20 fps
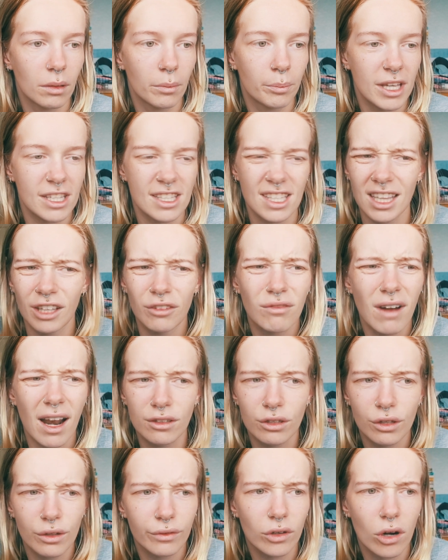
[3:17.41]
basically
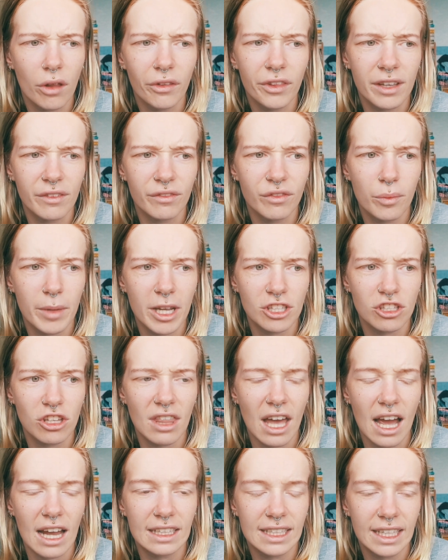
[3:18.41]
ran over all the information
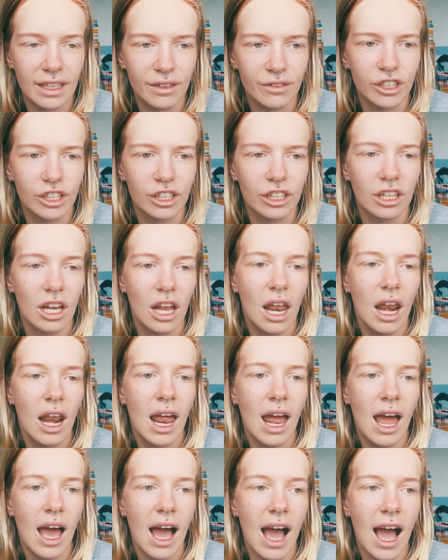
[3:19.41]
that I'd given
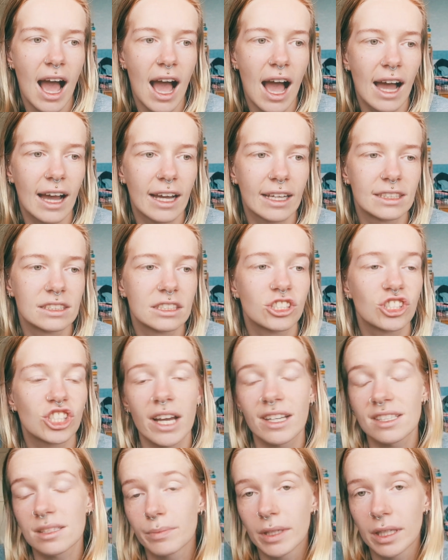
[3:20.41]
and she
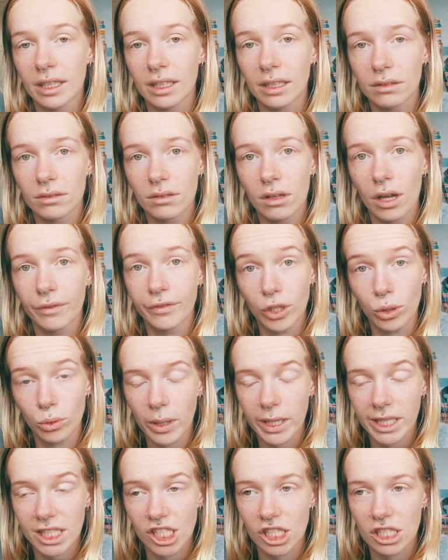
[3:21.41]
asked me a, a few
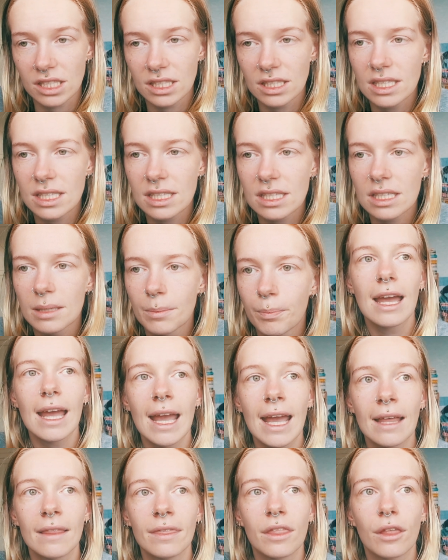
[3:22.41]
questions.
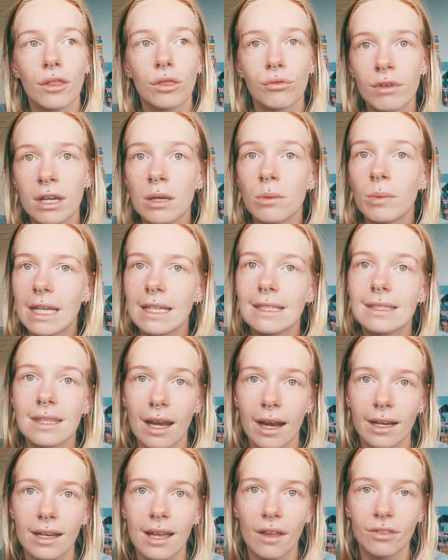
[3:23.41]
In the three weeks that
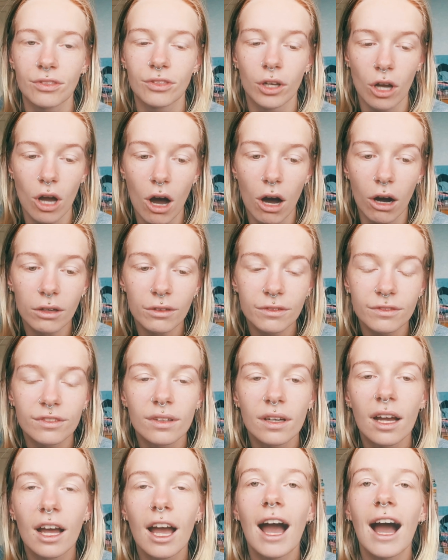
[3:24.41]
I'd had the cough,
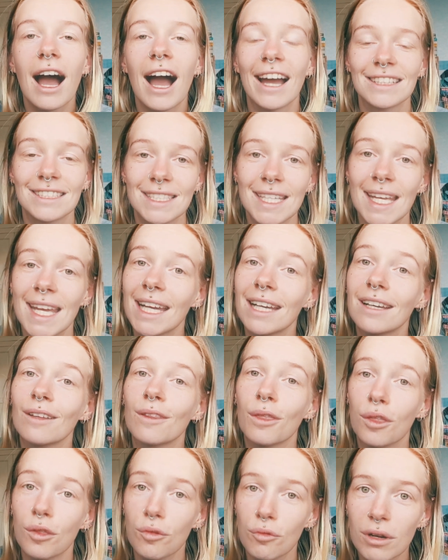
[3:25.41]
I'd
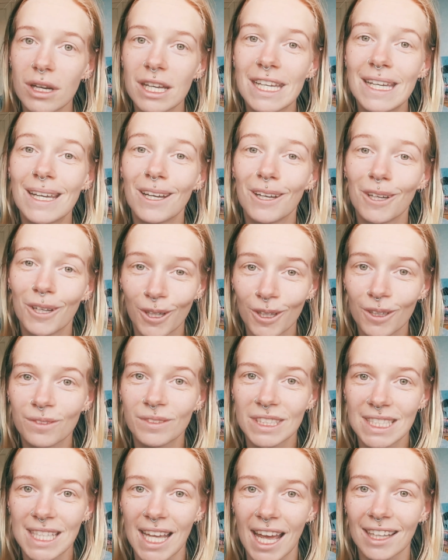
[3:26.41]
taken three
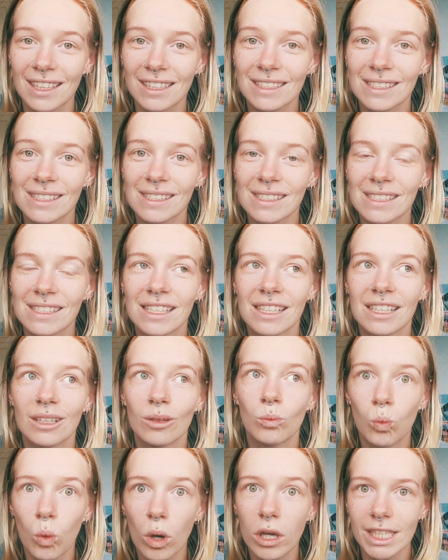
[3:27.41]
COVID tests,
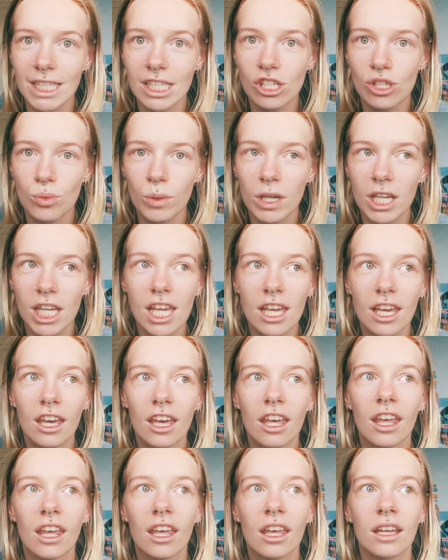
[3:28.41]
one each
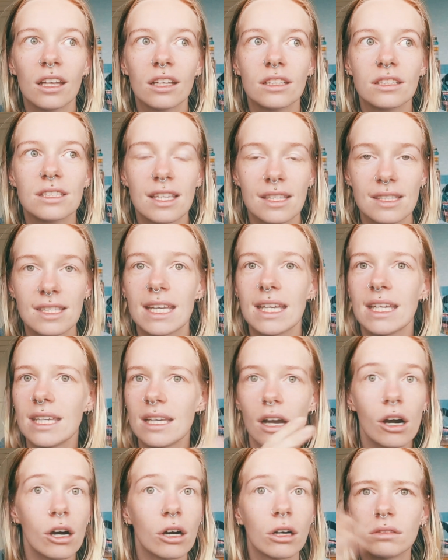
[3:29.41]
week, to
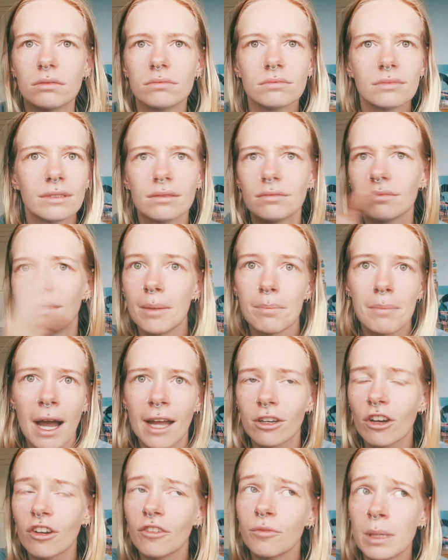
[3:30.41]
see, oh, it
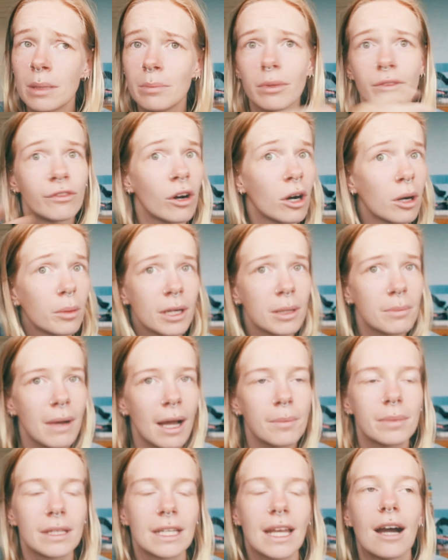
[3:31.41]
might not have been before, but it
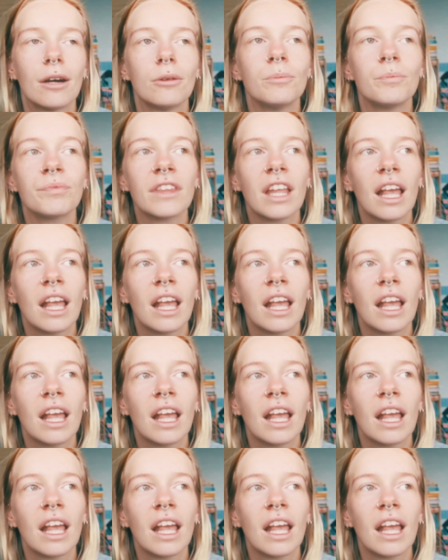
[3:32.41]
might be now.